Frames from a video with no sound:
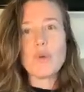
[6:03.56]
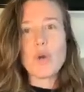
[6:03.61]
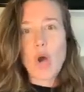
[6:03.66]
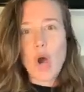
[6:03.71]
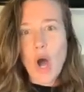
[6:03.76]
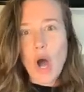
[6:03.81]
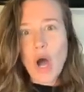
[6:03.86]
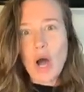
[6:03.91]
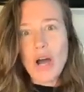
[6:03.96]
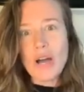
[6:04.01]

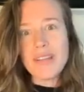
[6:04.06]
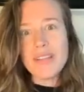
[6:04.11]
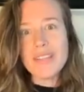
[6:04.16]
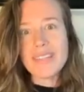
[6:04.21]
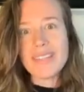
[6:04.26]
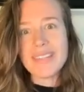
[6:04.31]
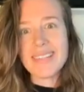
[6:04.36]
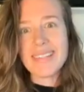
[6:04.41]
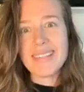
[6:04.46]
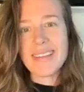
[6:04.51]

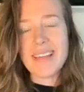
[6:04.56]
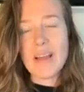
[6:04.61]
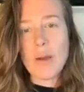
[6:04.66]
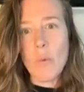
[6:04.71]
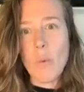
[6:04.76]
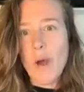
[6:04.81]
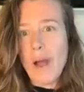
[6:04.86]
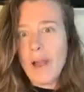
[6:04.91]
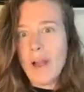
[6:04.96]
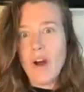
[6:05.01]
cause
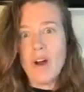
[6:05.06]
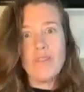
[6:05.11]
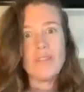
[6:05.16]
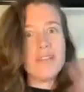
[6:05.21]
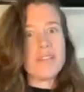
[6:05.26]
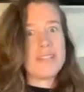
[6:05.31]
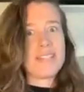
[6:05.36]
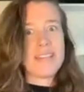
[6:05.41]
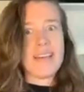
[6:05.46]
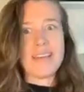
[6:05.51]
why all of
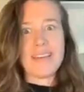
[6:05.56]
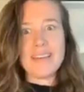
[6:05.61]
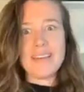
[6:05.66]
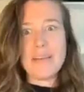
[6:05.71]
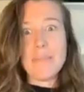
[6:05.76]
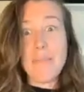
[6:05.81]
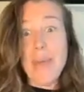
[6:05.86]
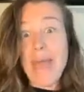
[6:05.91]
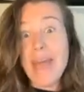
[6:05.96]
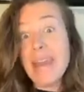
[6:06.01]
a
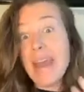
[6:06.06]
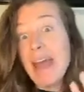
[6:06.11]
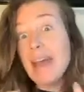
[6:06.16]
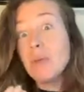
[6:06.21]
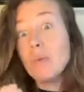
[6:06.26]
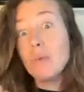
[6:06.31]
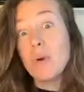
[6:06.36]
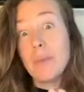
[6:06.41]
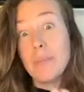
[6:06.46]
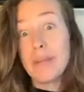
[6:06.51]
sudden men
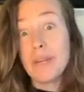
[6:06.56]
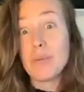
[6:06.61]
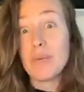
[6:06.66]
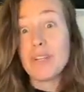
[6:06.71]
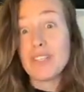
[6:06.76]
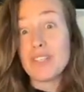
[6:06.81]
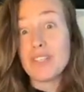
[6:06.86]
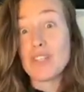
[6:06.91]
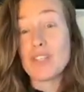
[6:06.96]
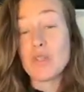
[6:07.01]
and women, it
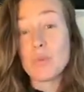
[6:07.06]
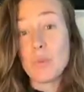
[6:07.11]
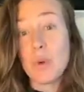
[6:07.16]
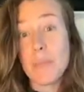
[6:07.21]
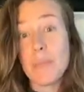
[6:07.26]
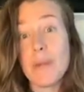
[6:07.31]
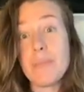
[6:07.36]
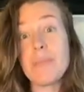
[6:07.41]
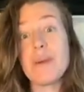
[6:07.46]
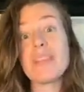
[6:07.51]
wasn't just
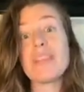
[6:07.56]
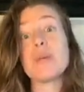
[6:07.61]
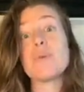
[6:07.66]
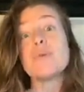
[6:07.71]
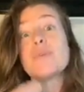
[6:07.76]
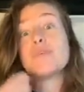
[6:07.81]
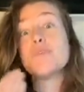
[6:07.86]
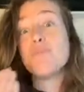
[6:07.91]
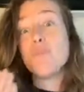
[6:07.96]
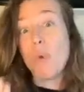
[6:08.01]
women, but there
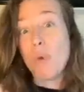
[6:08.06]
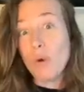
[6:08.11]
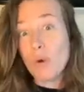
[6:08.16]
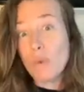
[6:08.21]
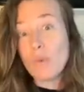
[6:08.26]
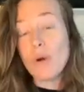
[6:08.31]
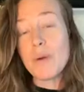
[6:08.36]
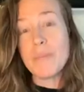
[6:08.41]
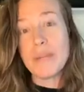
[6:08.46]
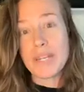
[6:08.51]
was more
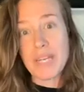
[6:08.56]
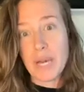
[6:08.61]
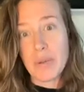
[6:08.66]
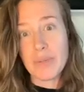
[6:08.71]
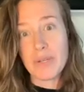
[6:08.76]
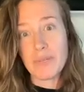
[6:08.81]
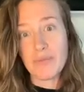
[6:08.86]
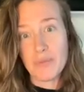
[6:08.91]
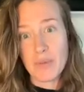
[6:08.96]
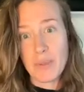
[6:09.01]
women
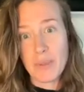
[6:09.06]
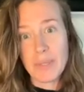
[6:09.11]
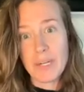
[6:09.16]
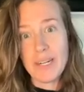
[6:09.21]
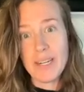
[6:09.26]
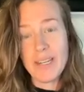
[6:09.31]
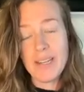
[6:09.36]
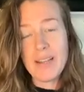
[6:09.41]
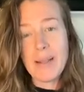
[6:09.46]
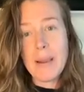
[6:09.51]
coming
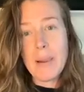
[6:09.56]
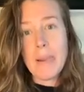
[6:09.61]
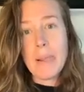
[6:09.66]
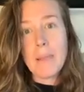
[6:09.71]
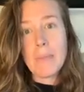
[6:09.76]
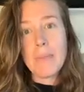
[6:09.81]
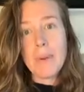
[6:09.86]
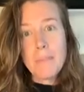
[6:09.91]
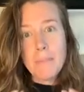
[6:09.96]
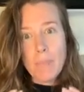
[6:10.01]
forward,
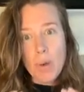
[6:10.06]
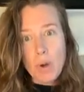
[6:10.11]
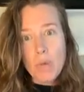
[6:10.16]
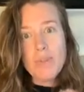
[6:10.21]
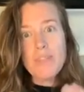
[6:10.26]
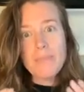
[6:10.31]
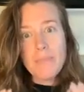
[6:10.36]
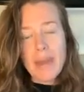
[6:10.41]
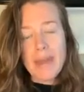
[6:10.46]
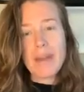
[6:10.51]
but
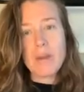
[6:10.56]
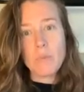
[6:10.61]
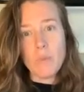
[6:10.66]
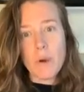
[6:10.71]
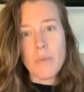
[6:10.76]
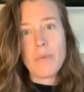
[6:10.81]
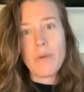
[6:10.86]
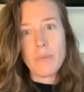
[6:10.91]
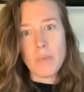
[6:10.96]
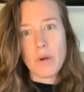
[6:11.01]
both men and
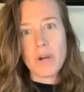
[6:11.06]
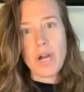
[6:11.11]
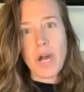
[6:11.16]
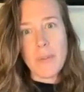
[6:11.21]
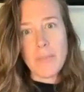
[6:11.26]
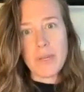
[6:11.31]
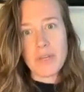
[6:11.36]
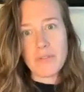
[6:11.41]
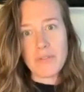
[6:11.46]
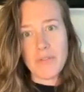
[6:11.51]
women were
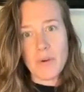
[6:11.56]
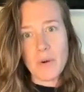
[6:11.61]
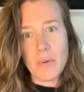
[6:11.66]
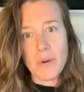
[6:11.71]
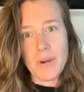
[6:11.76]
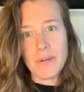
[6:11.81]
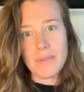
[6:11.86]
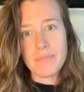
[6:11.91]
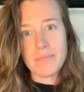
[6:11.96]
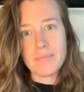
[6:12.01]
coming
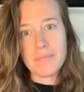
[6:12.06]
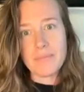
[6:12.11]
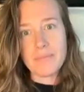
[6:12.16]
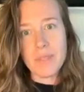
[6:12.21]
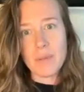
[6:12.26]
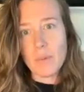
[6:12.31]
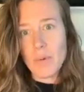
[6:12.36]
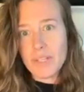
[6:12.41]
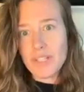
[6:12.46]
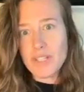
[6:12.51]
forward.
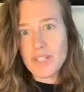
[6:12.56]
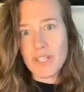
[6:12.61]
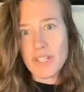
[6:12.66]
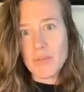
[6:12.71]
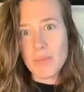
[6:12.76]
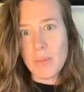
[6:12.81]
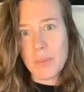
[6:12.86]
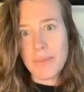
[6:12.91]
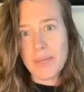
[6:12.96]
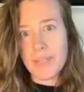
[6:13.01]
It wasn't
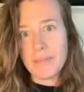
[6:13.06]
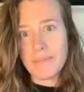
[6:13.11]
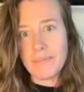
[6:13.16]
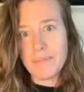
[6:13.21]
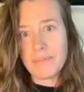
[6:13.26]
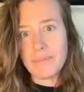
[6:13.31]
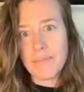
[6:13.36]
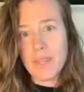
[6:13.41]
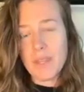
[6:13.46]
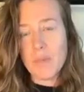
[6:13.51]
just women
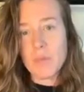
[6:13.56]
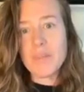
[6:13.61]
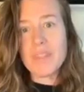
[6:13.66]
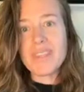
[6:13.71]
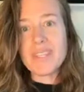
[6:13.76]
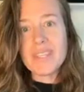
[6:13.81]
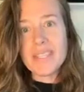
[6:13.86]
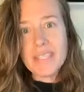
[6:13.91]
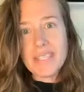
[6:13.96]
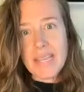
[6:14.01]
with
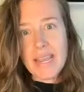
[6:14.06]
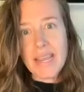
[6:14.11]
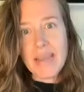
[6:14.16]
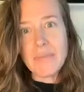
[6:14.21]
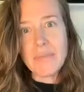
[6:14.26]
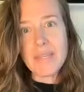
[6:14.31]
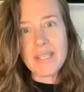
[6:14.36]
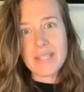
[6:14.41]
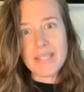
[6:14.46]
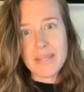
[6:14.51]
the
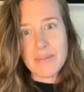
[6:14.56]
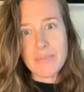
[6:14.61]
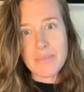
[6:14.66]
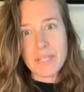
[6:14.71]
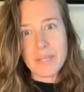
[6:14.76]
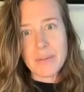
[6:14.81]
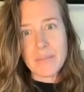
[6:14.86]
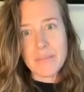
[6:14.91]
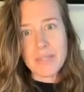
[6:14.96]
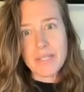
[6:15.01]
same
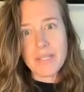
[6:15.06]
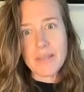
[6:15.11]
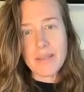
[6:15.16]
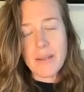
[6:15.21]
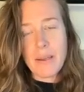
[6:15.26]
symptoms.